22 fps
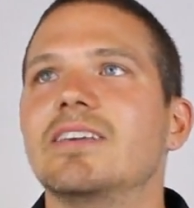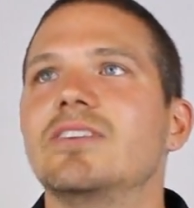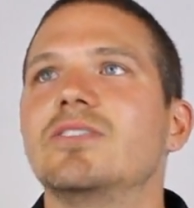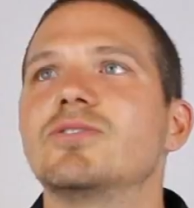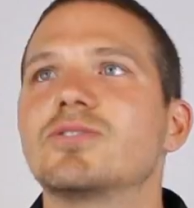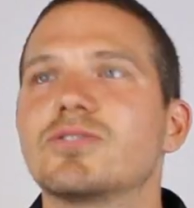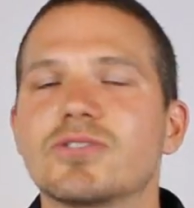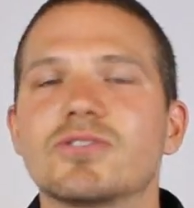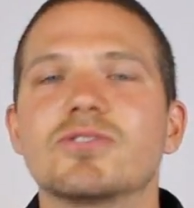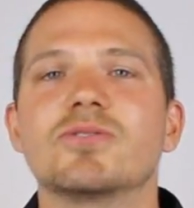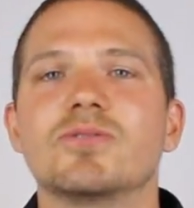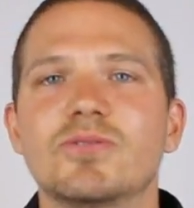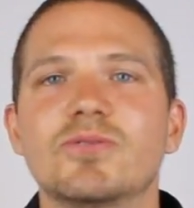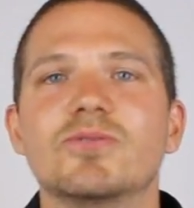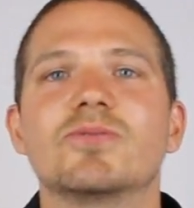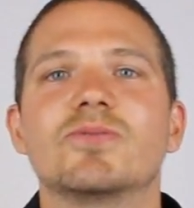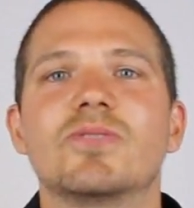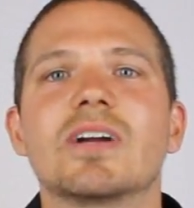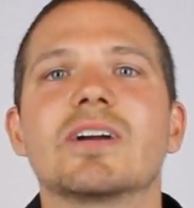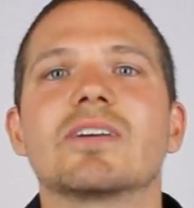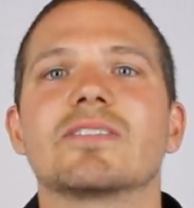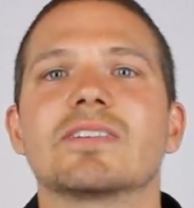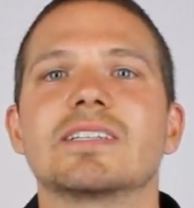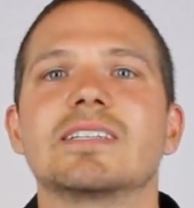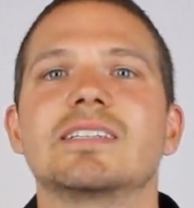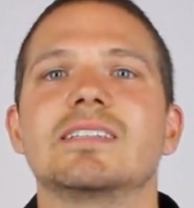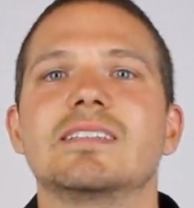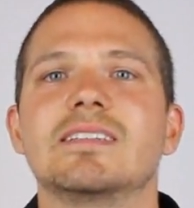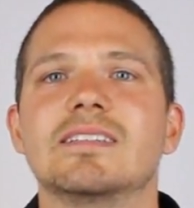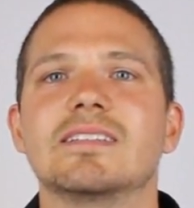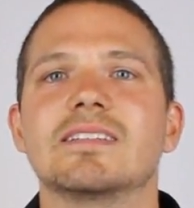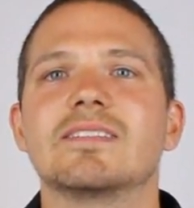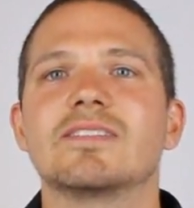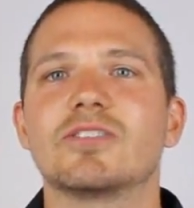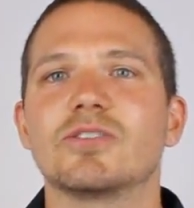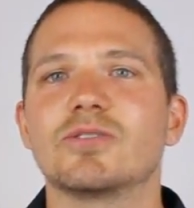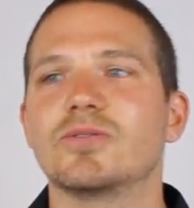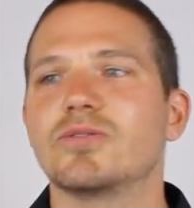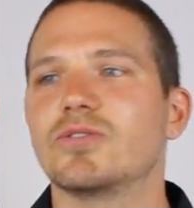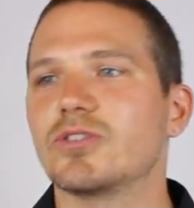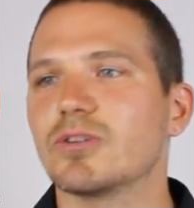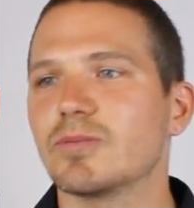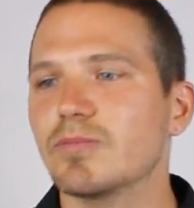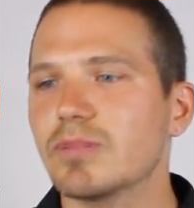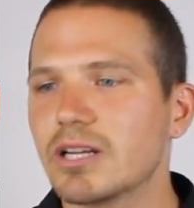used to